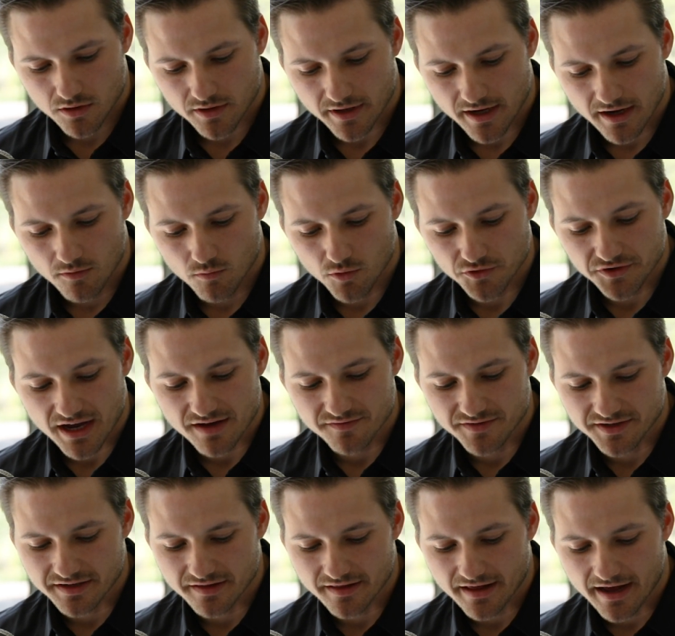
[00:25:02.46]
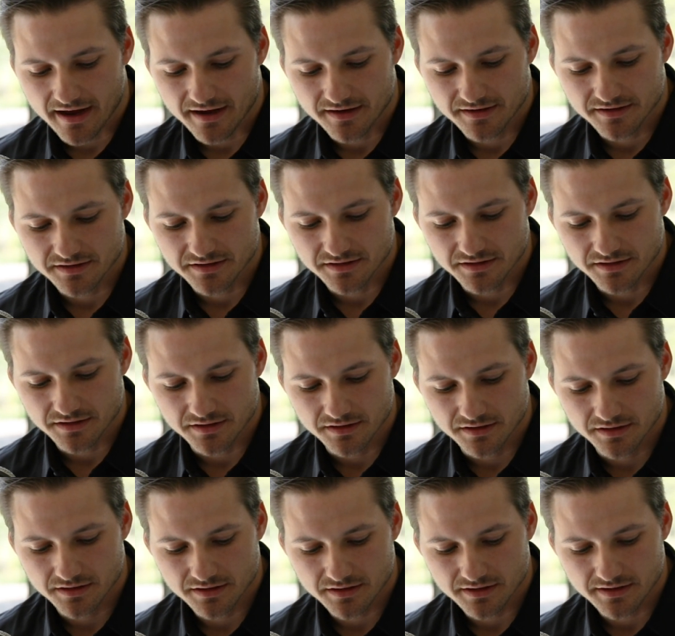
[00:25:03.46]
Okay, we'll dive into that
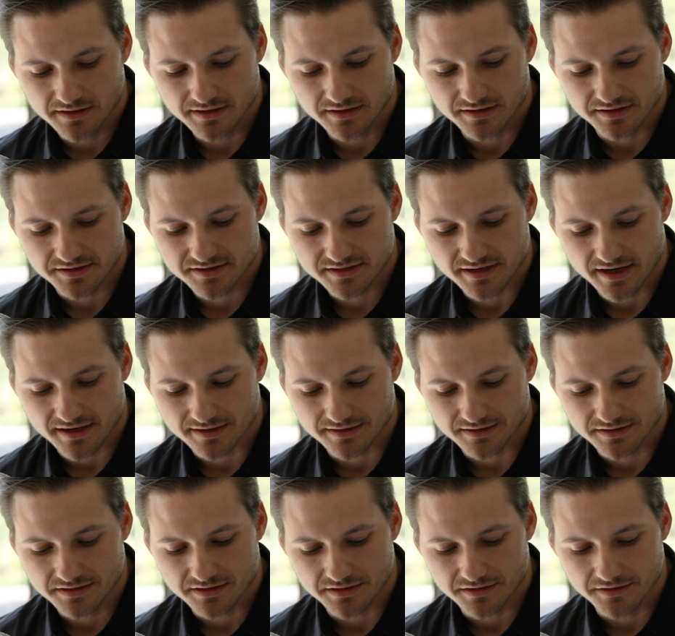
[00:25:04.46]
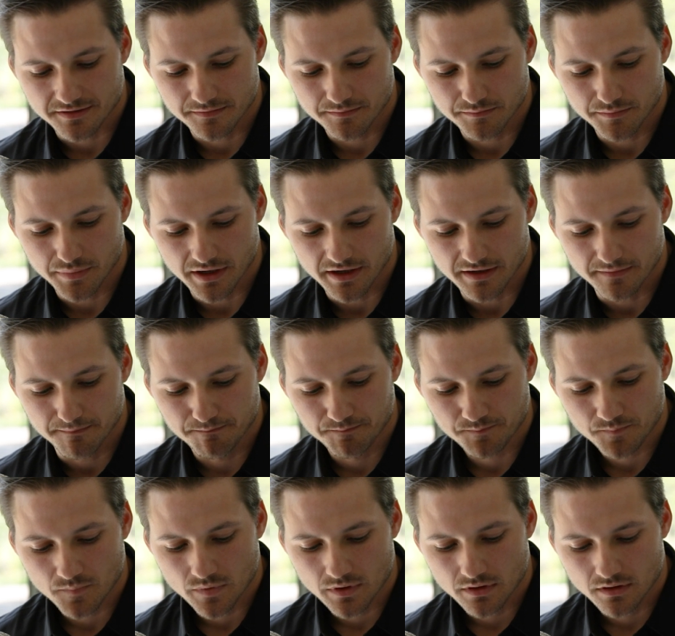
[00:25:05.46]
in in a second here, but
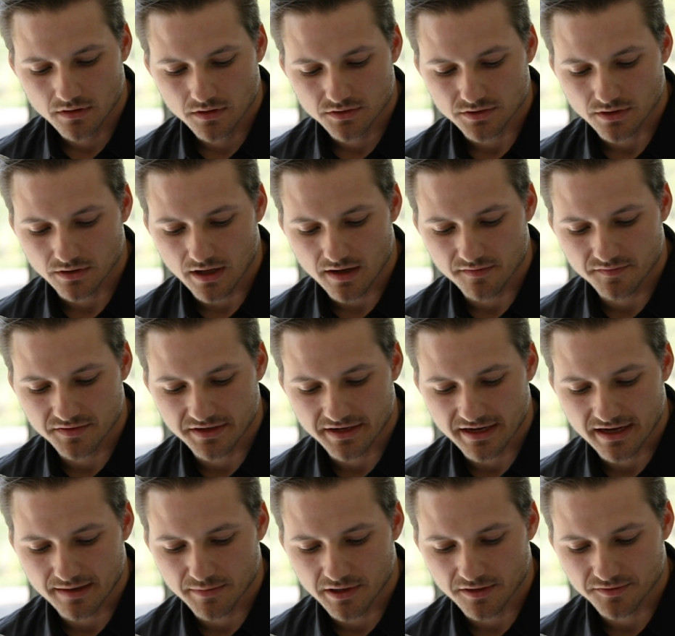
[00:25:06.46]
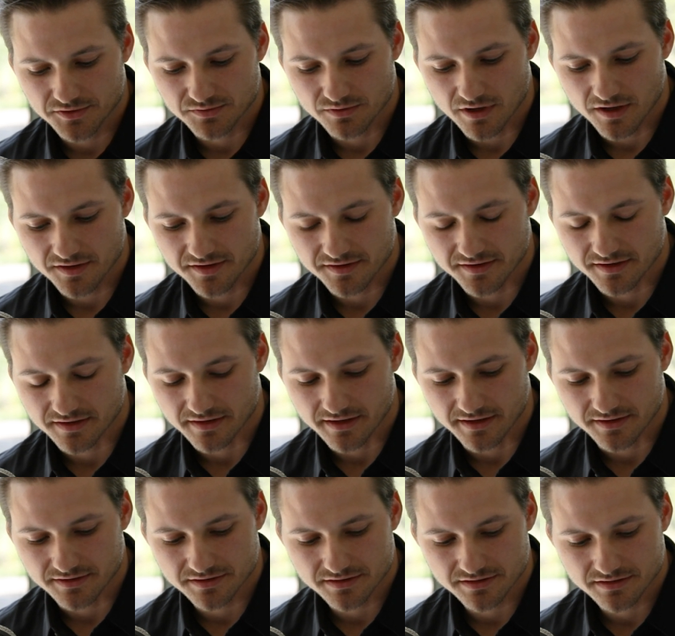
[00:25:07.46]
so love the name Health is Wealth. I think
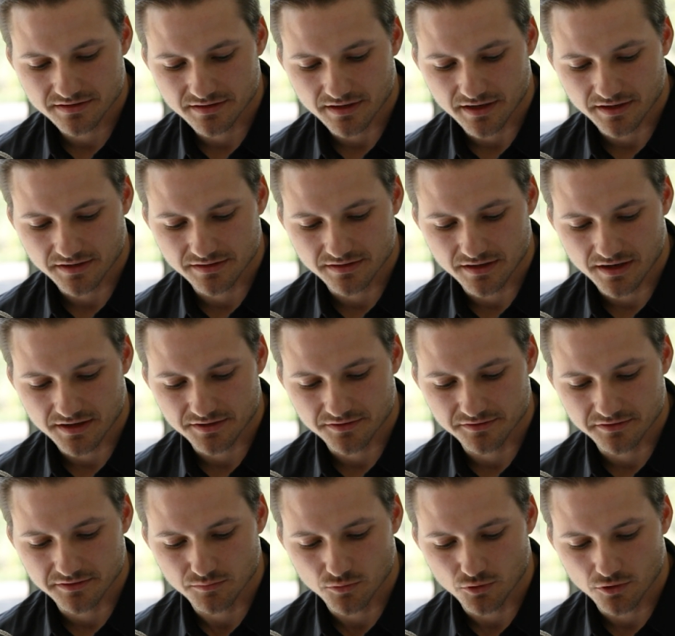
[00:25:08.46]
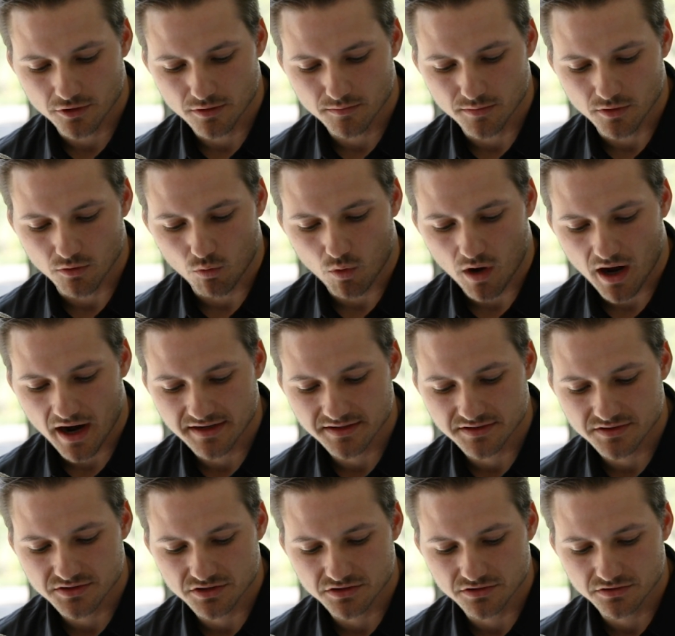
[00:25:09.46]
that's I could not agree more. But why
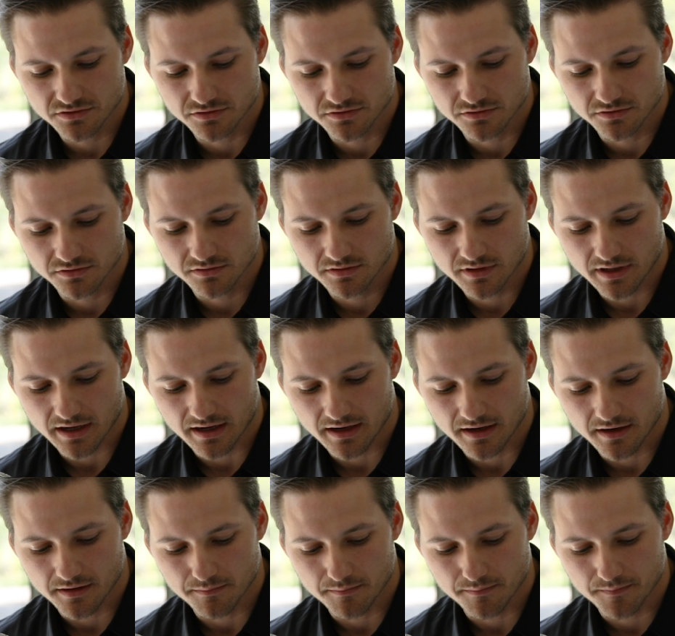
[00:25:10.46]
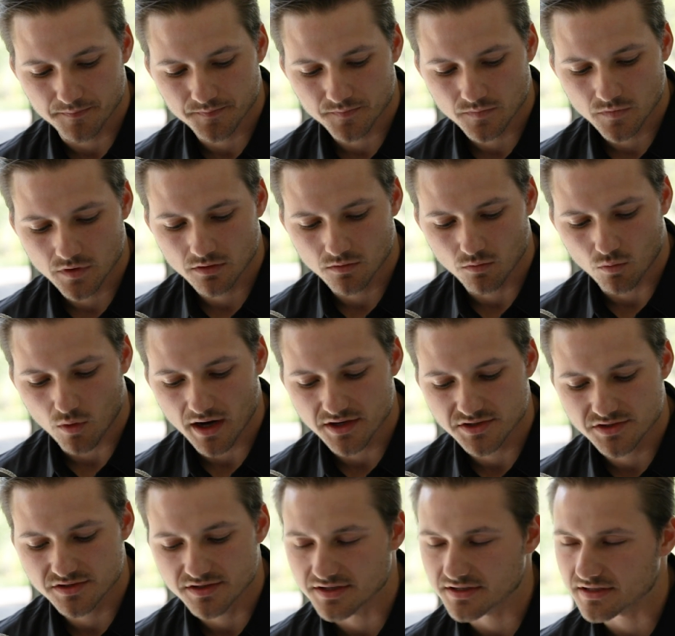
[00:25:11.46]
did you um, why
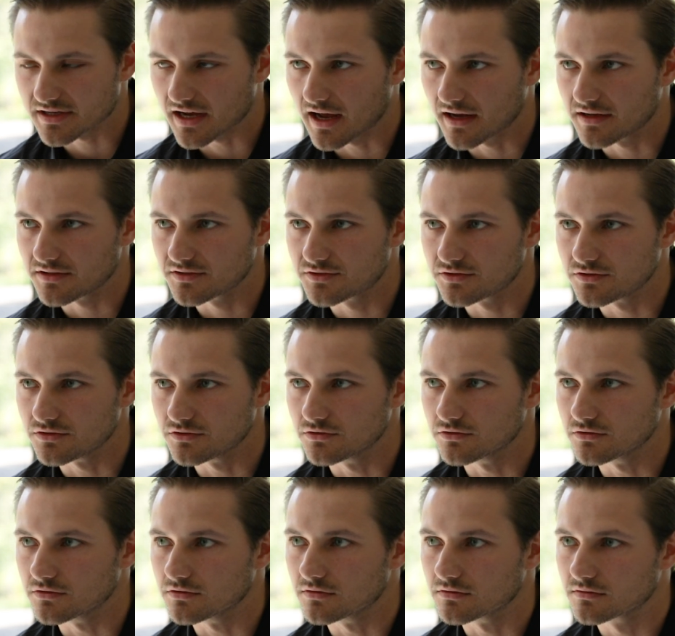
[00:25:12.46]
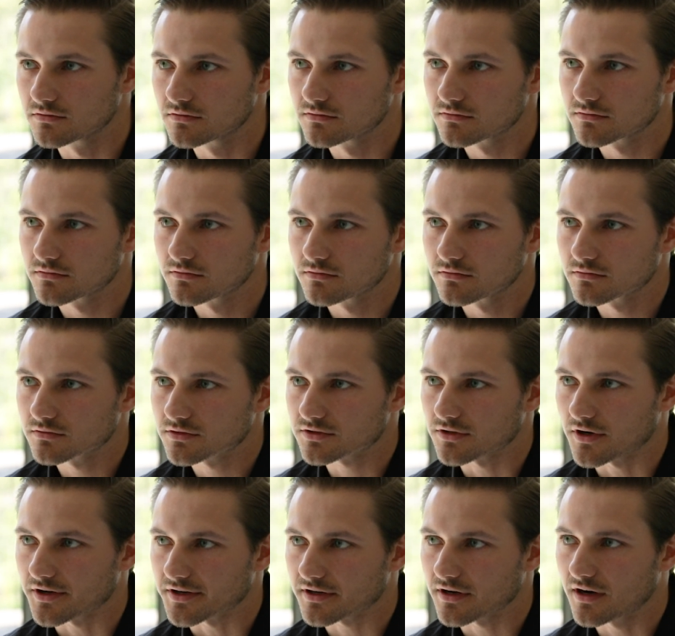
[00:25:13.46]
did you decide to
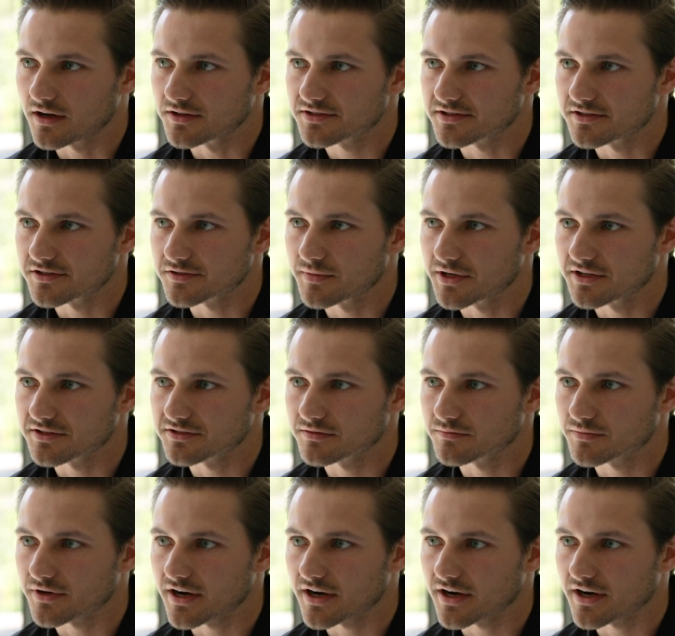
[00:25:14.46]
start a concierge medicine